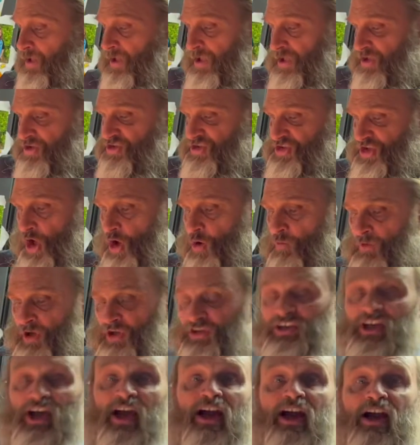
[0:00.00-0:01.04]
Soul
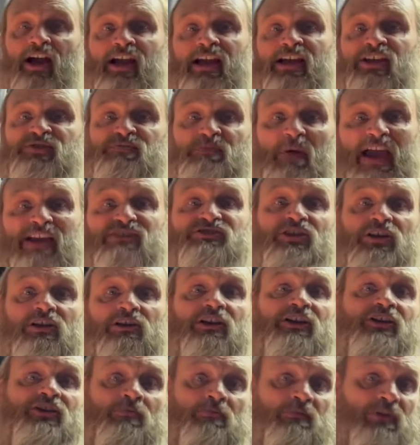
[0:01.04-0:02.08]
Meunière is
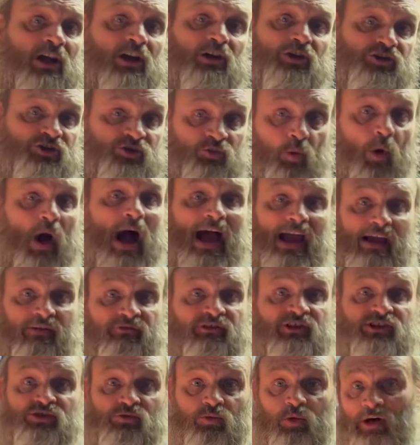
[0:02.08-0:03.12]
basically the miller's wife,
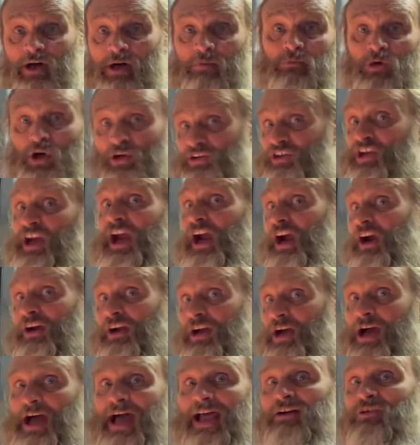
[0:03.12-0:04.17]
is where Meunière,
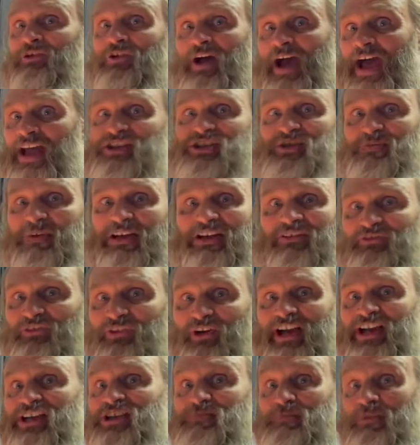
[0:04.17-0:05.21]
I don't know how to speak
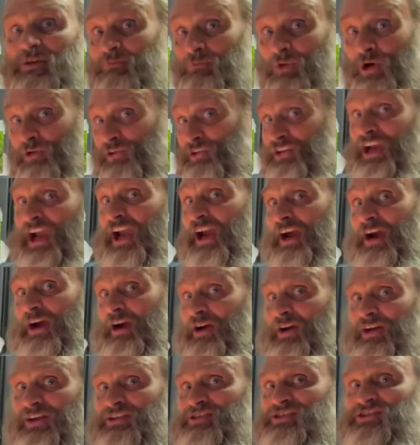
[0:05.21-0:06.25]
French, but
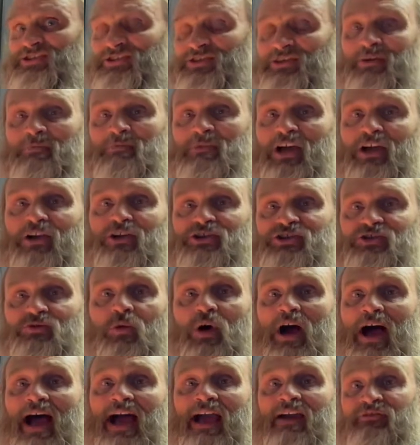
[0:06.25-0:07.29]
Meunière is the miller's
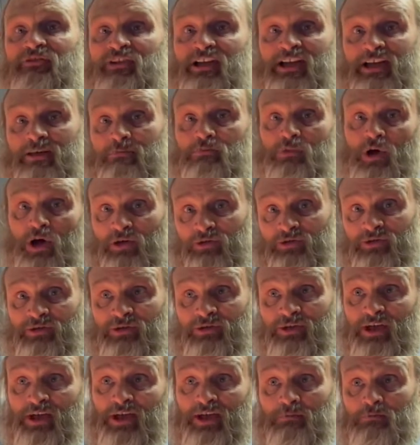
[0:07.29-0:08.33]
wife, and then
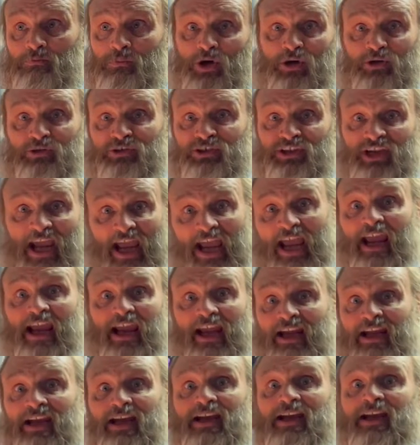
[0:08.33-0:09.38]

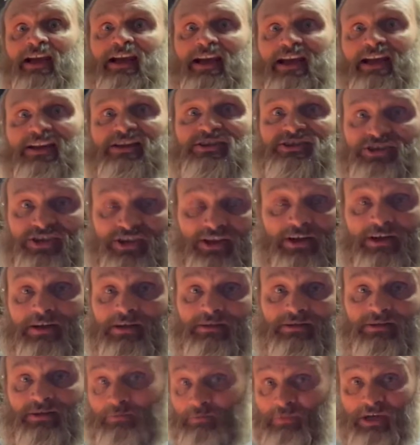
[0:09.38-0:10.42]
Meunier is
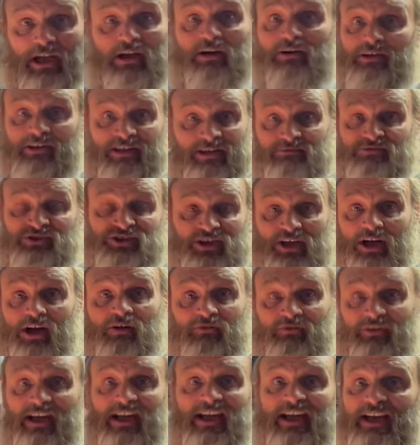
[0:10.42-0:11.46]
the miller
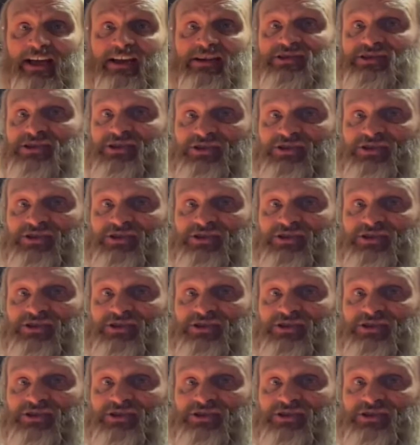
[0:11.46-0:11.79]
himself, I guess.